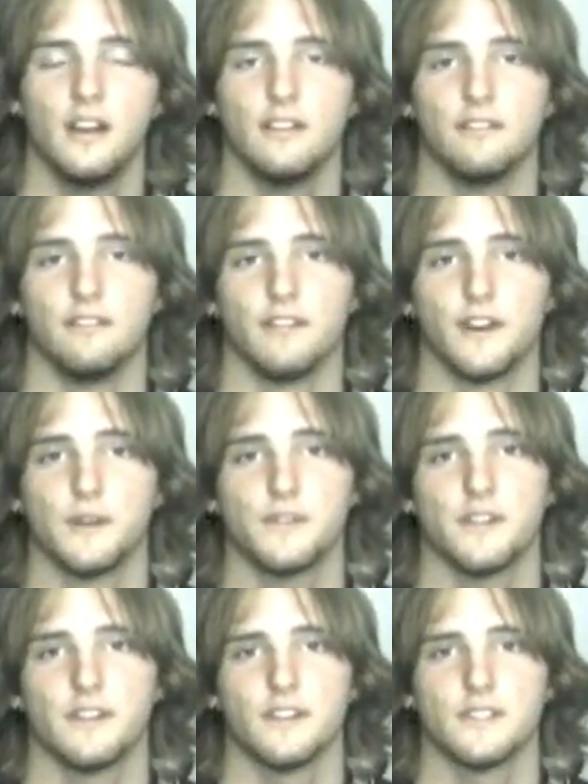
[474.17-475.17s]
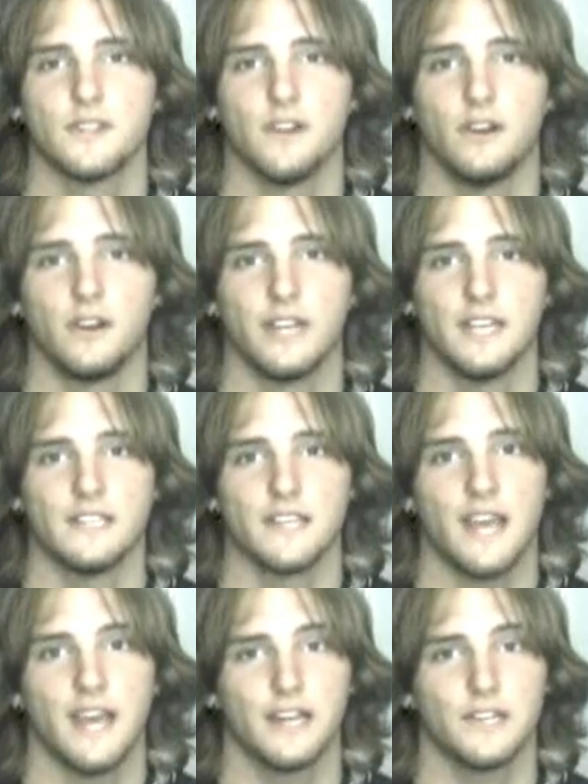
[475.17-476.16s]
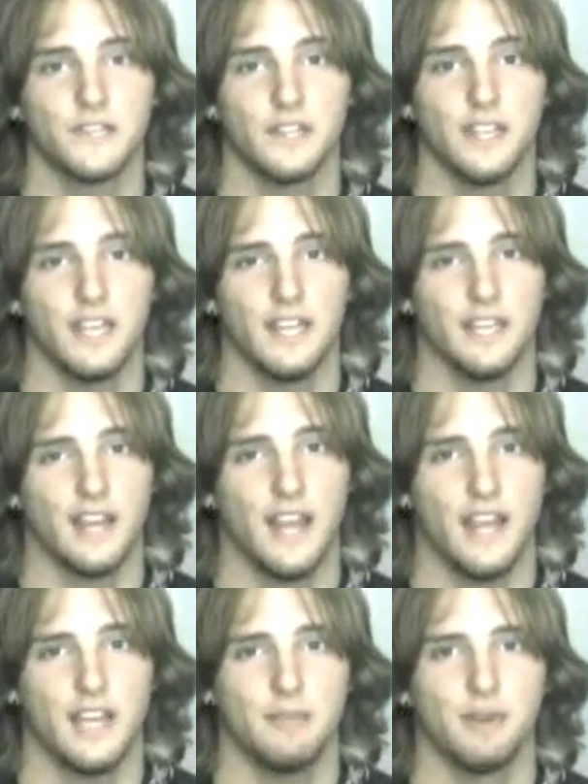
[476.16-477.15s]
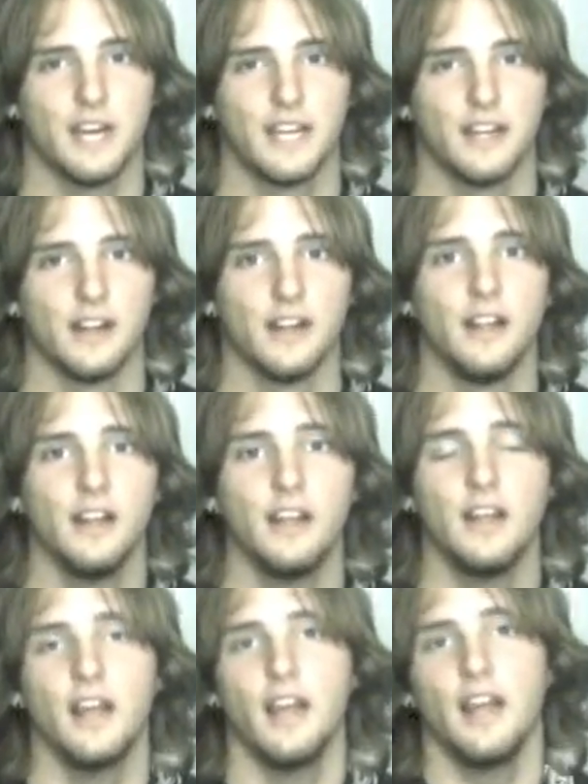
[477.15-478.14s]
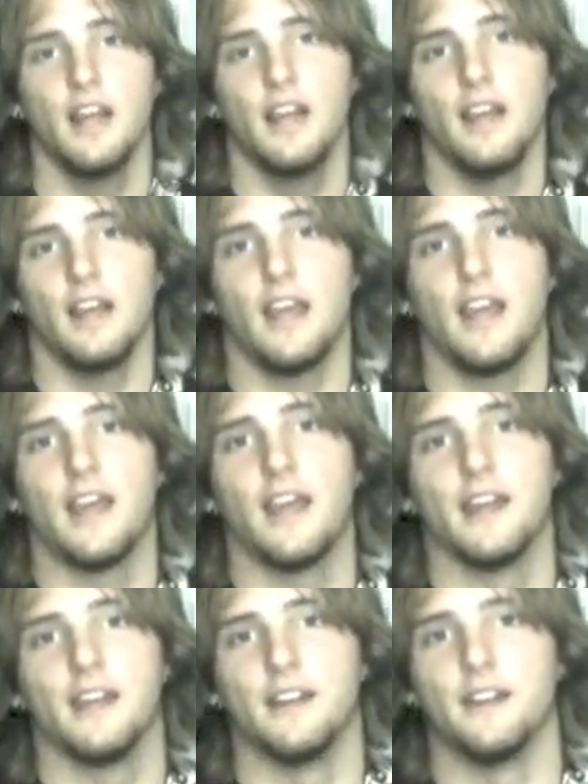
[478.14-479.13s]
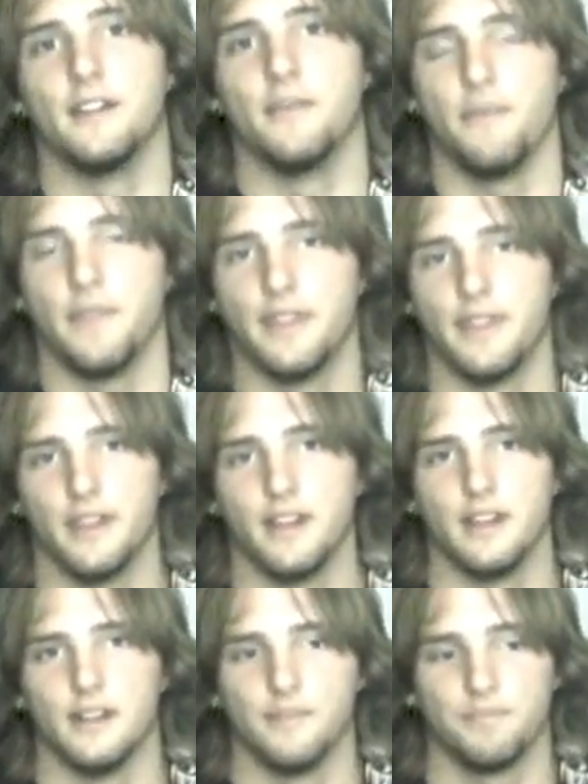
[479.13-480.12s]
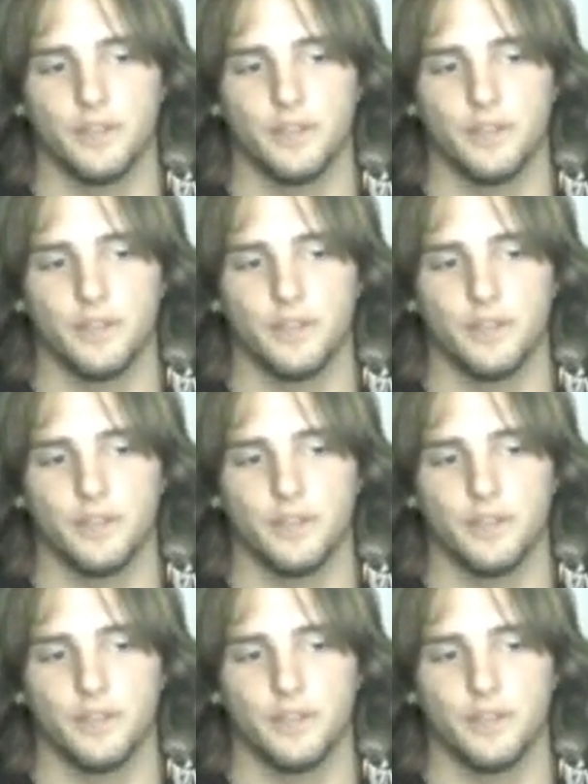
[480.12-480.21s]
verse of the song is actually in A minor and the